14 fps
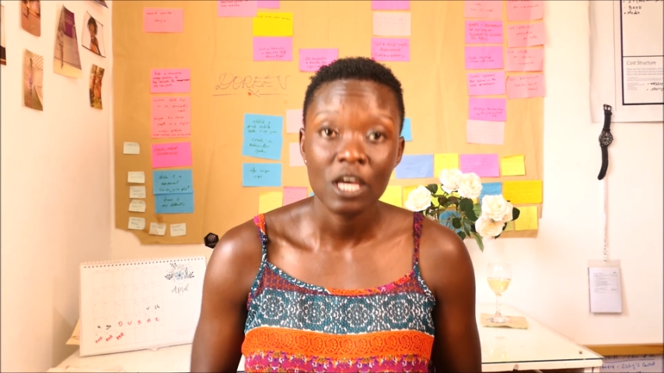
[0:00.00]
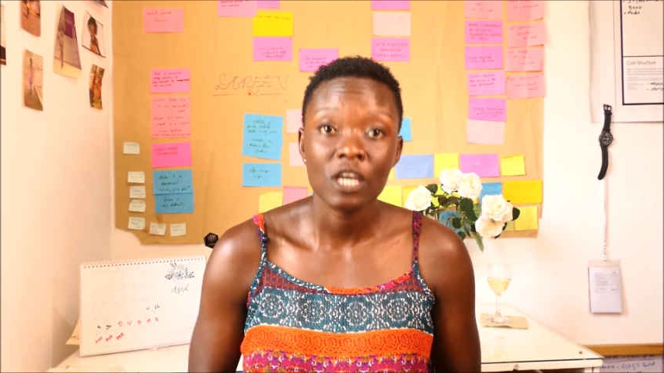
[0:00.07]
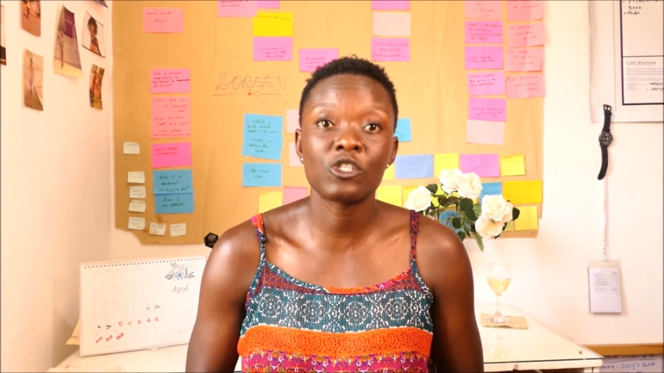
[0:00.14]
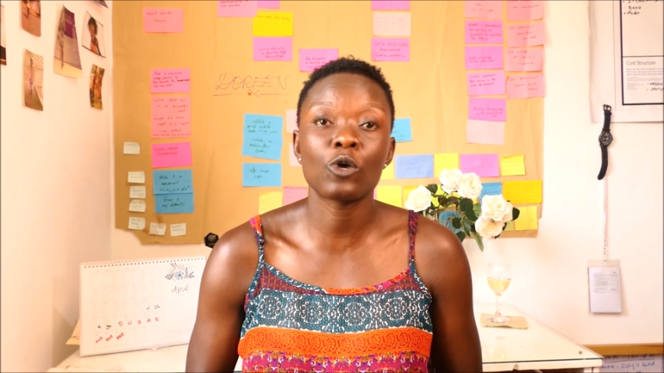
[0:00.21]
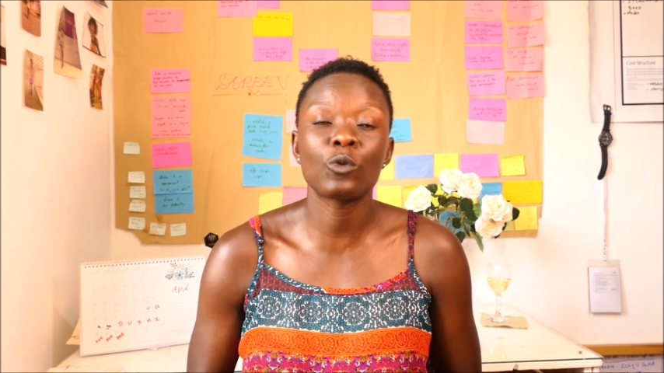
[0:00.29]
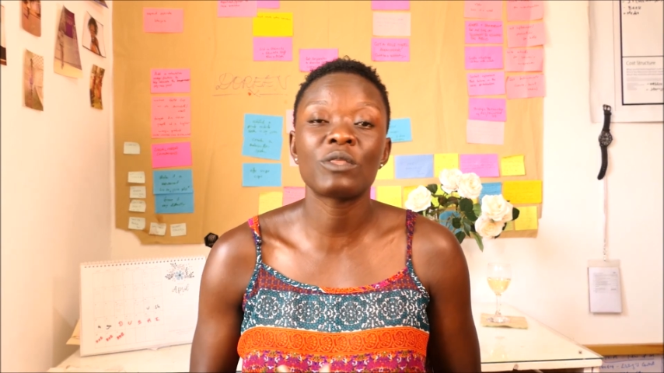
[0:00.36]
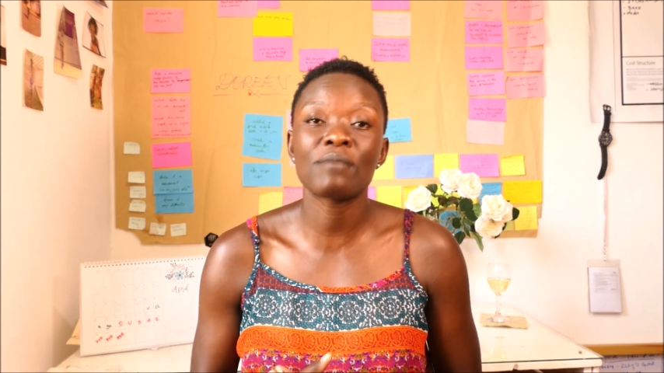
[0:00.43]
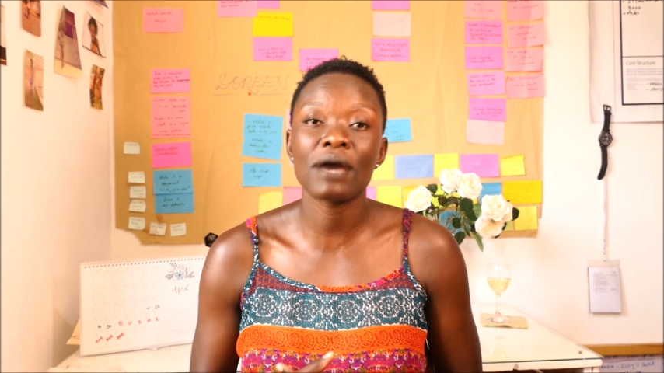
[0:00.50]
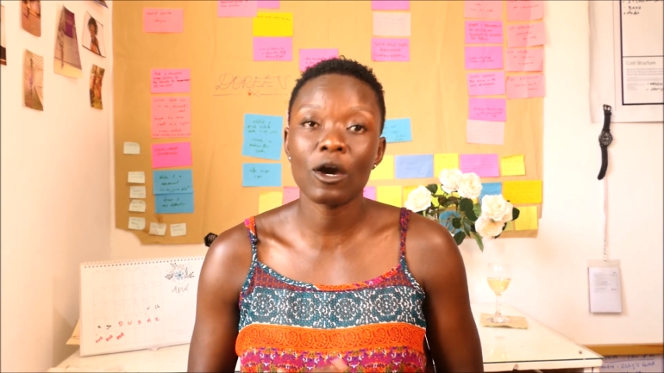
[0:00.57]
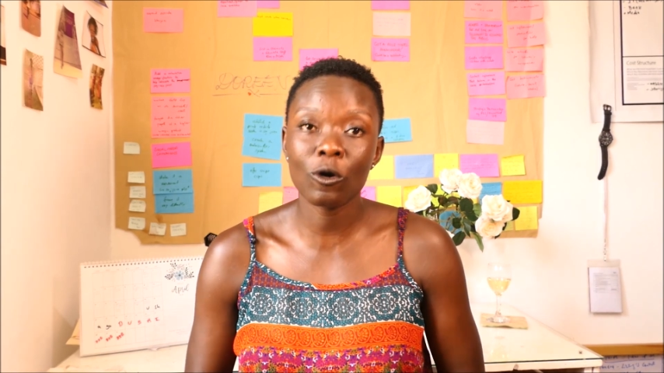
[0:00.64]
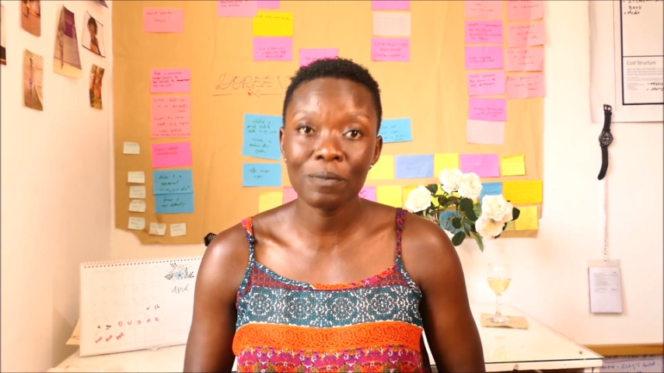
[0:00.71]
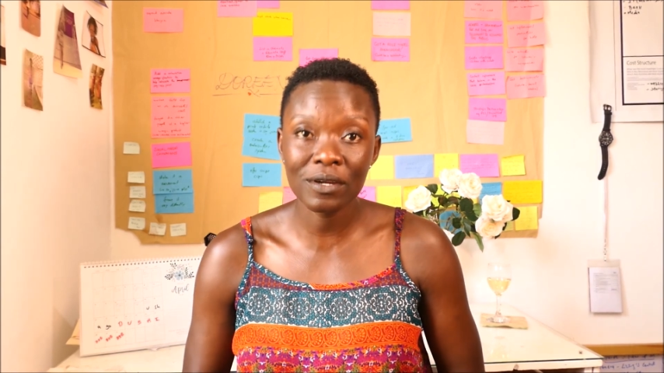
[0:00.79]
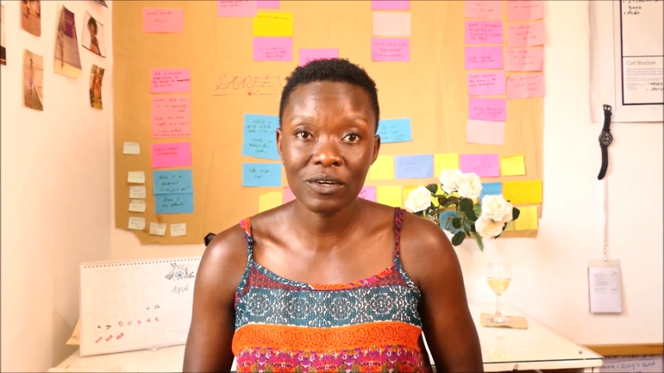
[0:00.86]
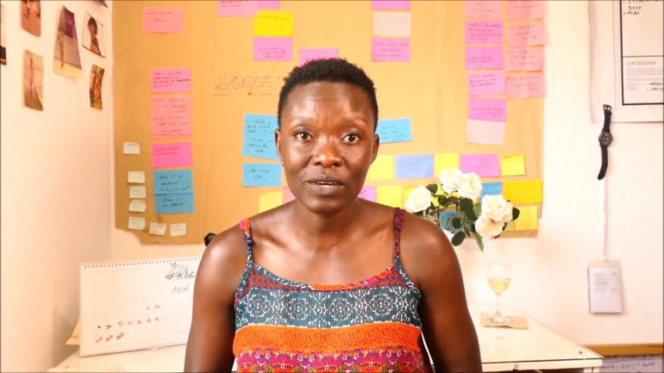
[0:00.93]
So with my
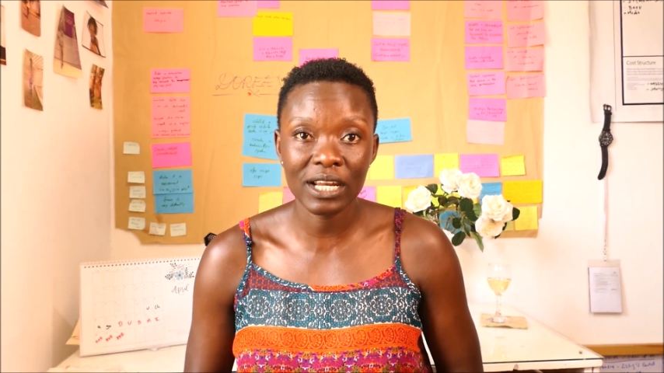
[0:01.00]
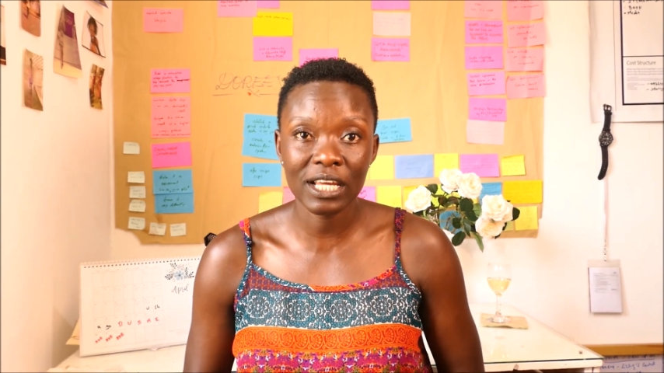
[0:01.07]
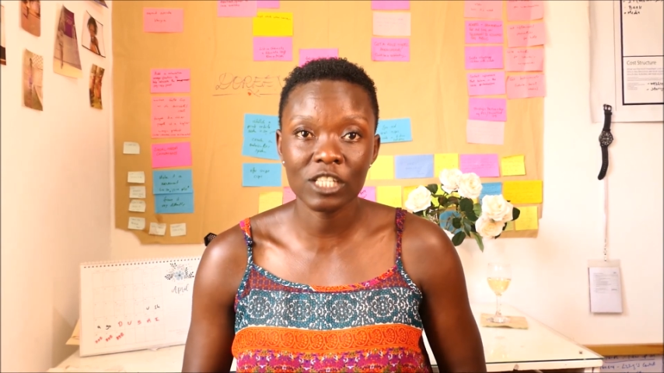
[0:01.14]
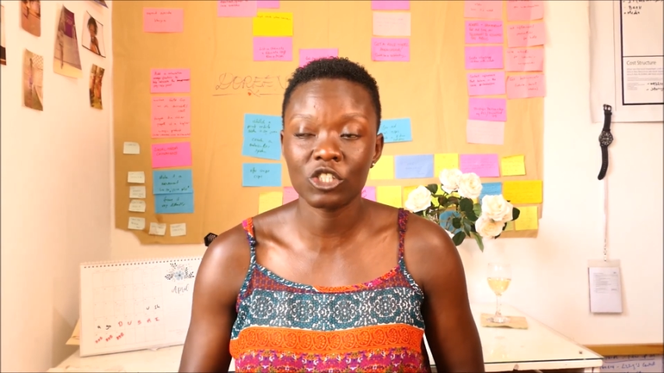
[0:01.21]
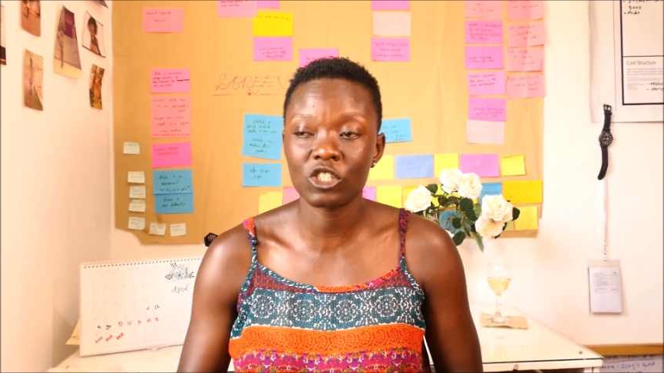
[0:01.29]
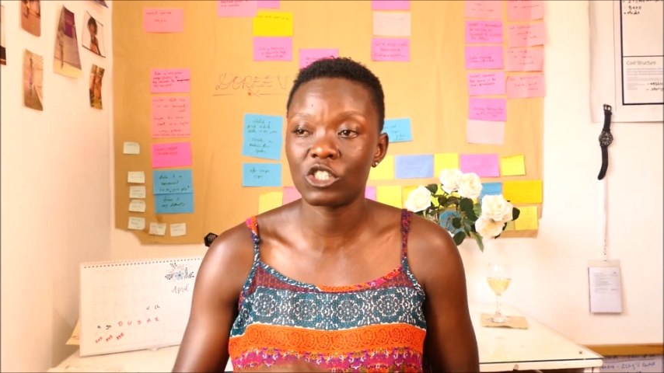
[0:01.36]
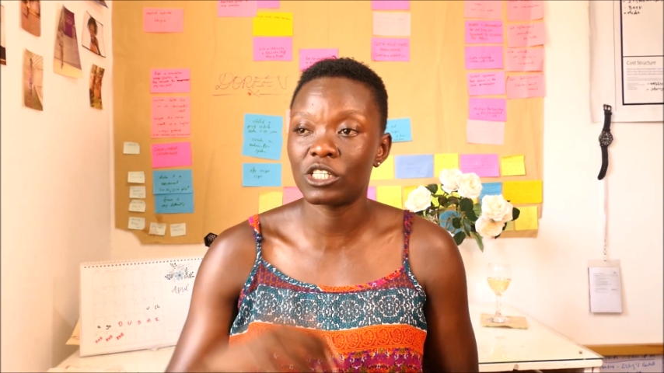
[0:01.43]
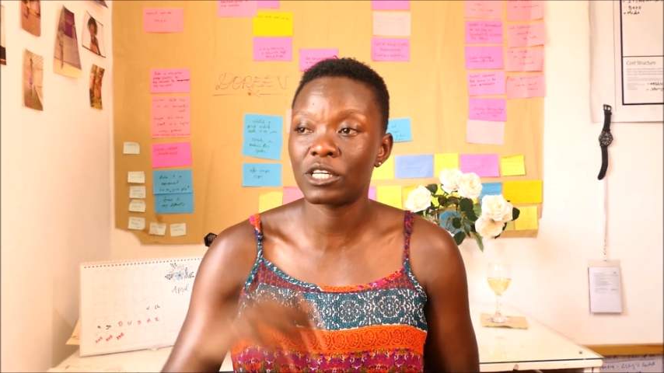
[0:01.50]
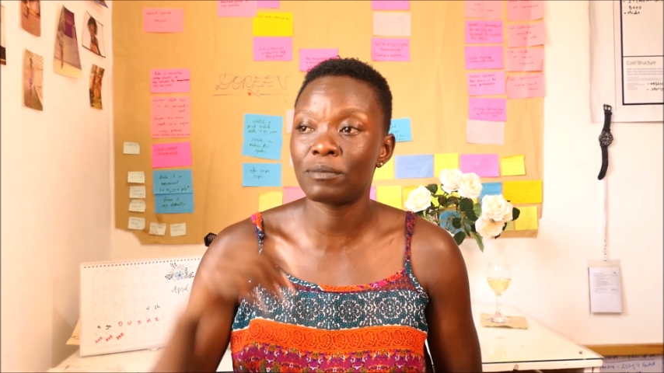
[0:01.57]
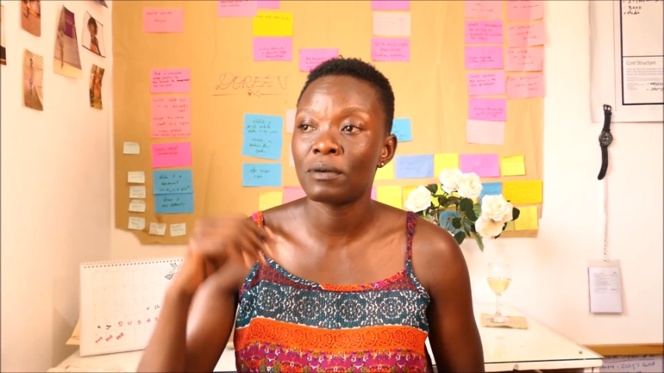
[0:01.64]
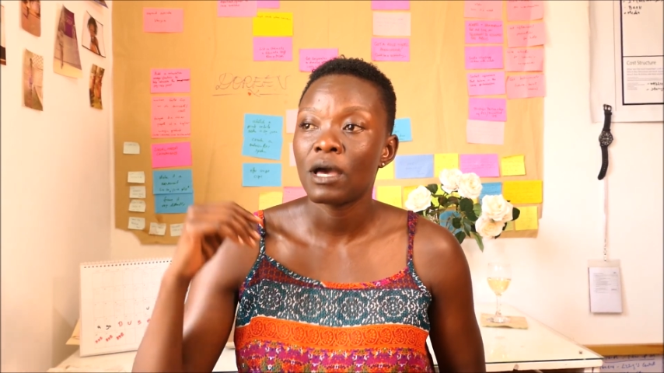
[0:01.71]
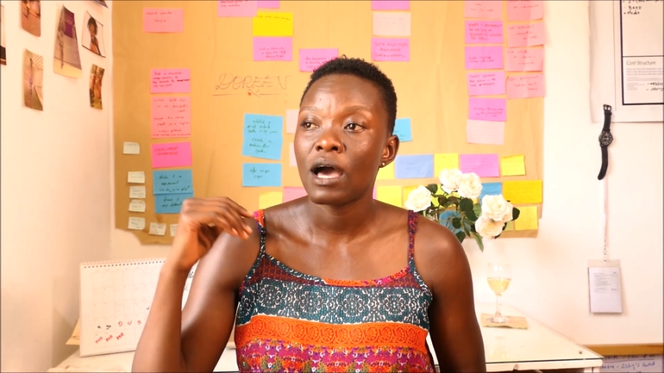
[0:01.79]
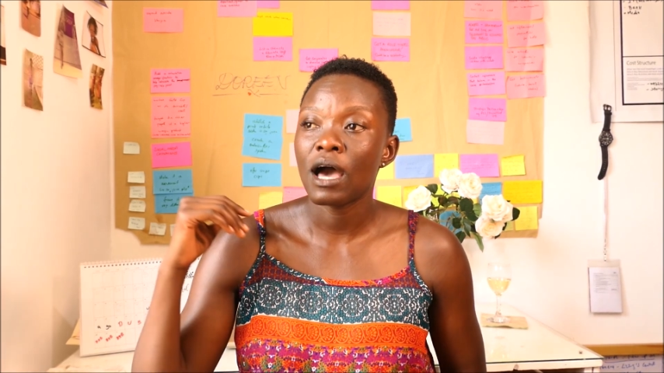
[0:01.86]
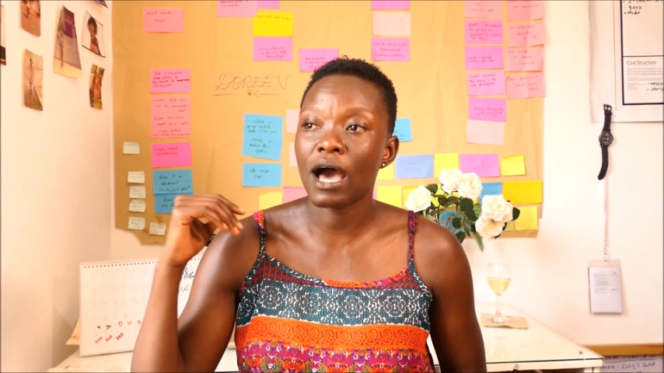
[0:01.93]
open relationship,